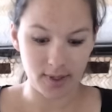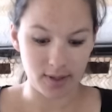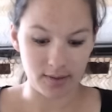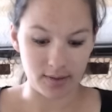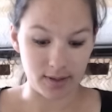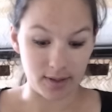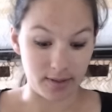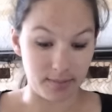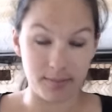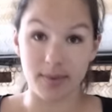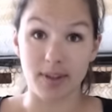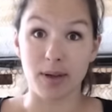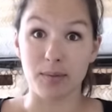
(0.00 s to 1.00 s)
Okay,
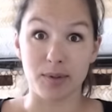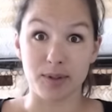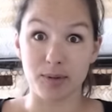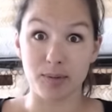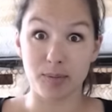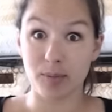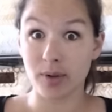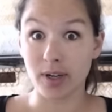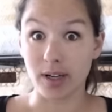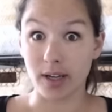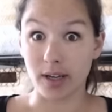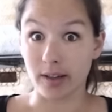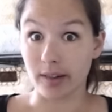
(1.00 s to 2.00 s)
that was
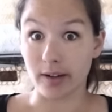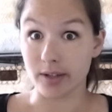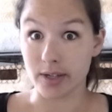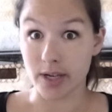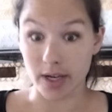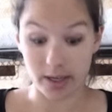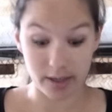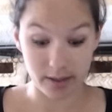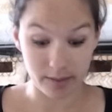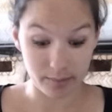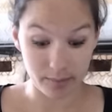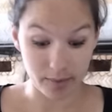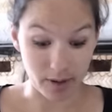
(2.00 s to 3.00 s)
pretty logic,
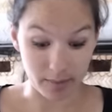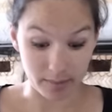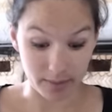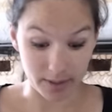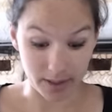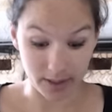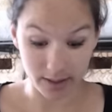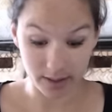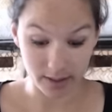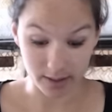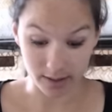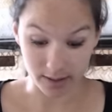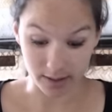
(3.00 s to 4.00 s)
probably.
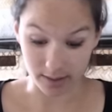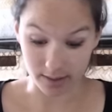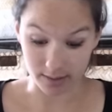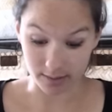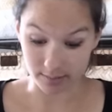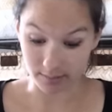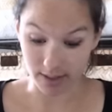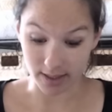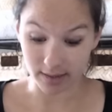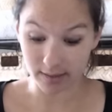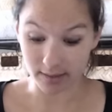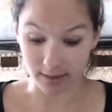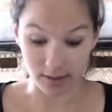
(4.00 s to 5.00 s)
I
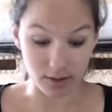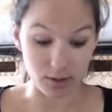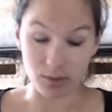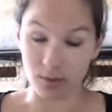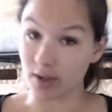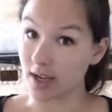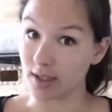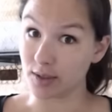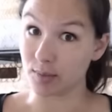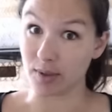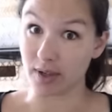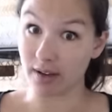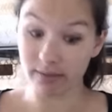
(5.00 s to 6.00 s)
think you guys
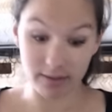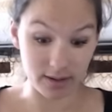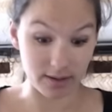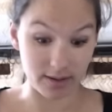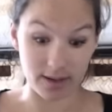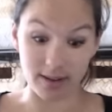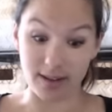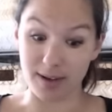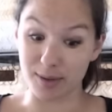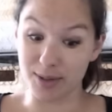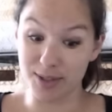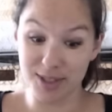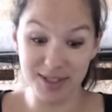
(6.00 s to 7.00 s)
would have figured it
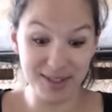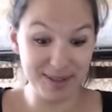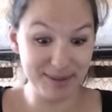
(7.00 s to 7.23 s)
out.